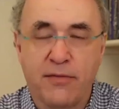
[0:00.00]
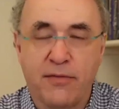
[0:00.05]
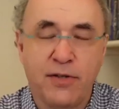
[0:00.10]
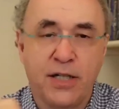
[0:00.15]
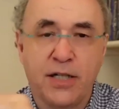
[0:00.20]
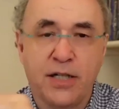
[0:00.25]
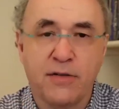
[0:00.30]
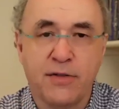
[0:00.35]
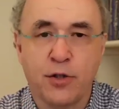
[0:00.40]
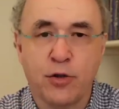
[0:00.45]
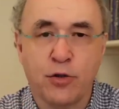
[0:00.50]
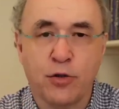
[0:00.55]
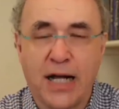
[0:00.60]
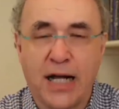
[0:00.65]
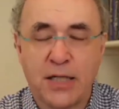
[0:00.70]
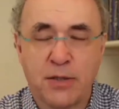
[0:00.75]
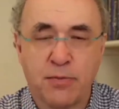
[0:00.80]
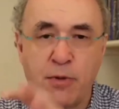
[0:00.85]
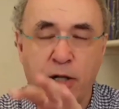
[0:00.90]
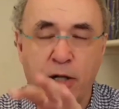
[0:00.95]
every individual
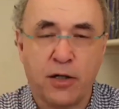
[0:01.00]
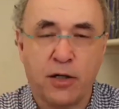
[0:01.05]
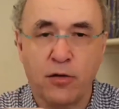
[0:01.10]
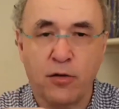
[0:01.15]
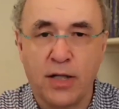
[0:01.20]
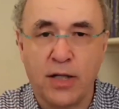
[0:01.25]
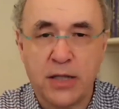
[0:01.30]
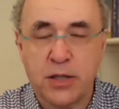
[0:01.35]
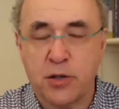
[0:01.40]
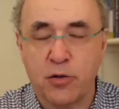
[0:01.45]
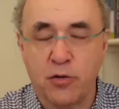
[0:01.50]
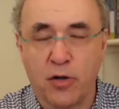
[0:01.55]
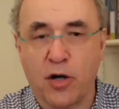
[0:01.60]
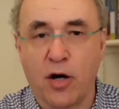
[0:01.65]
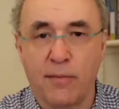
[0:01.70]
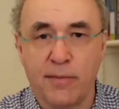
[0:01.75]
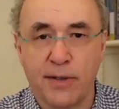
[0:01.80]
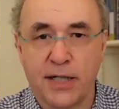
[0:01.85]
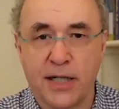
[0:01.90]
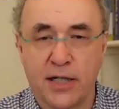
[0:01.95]
gas molecule? Let's do a
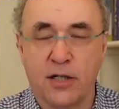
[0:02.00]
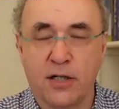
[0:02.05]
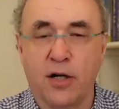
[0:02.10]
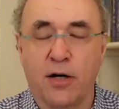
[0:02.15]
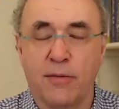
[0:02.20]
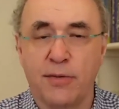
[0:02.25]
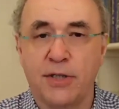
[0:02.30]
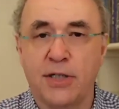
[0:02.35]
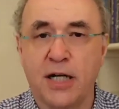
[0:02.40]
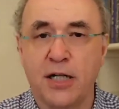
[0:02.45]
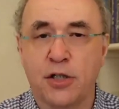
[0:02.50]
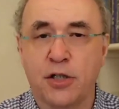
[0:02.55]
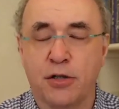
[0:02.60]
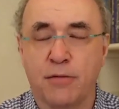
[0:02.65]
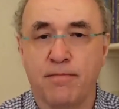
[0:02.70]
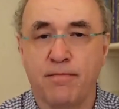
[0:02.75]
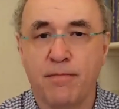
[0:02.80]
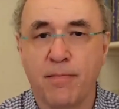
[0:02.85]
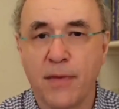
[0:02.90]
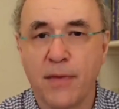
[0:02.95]
complicated
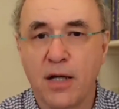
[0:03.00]
computation.